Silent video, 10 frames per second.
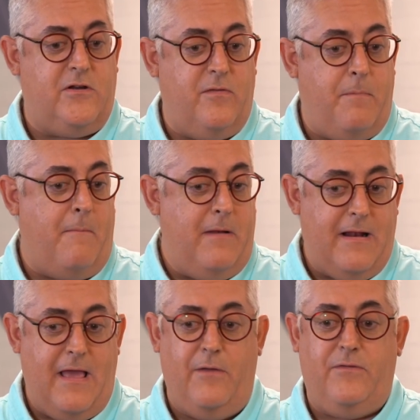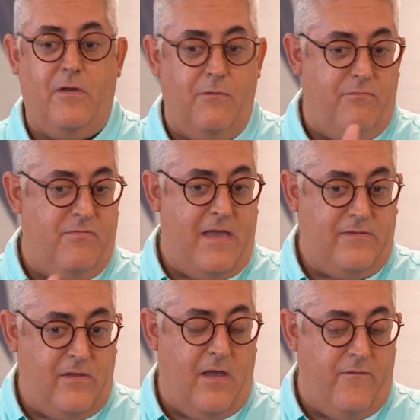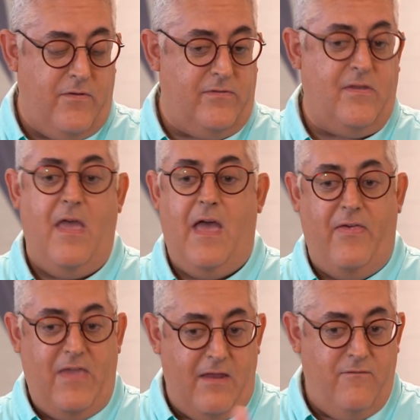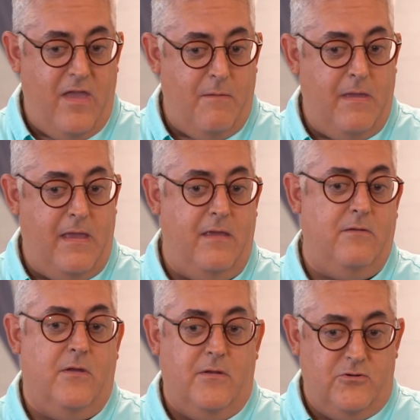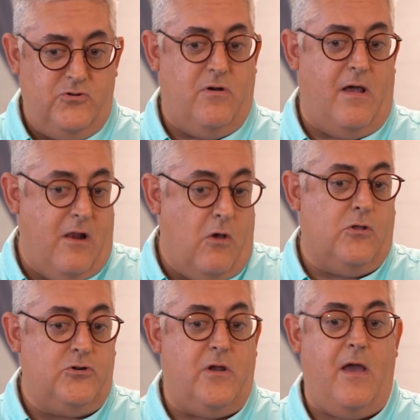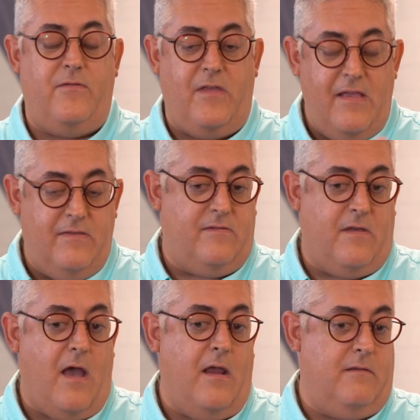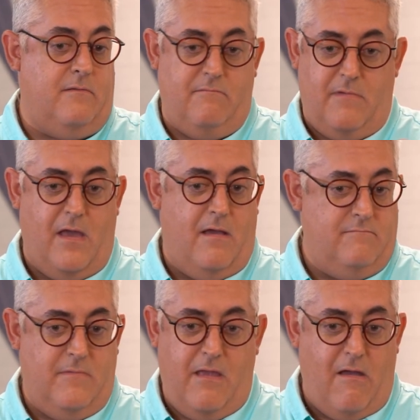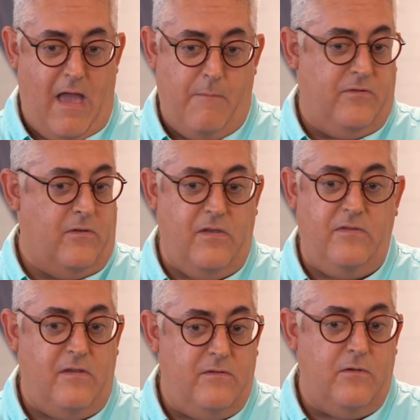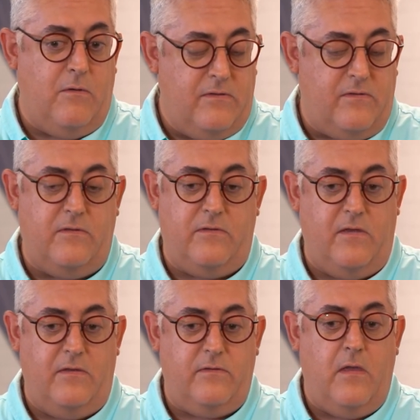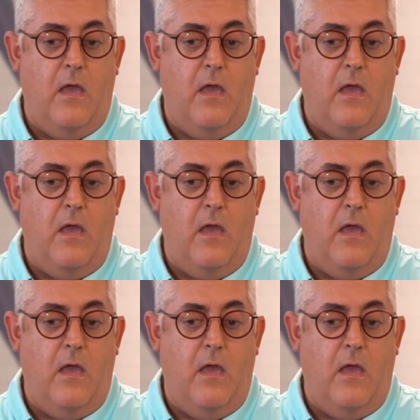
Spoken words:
of the public cloud, so their servers and the NVMe local drives inside Amazon's EC2 instances,